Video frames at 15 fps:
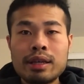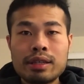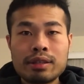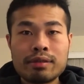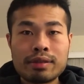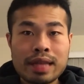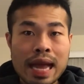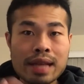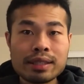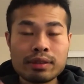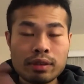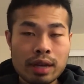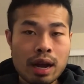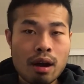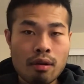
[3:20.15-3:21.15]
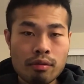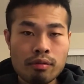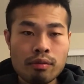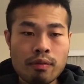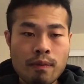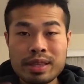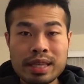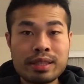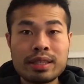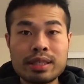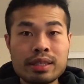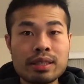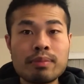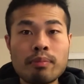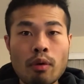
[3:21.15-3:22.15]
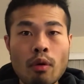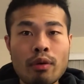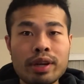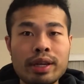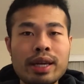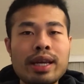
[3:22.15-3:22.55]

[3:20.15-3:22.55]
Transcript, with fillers: So that's how this is important.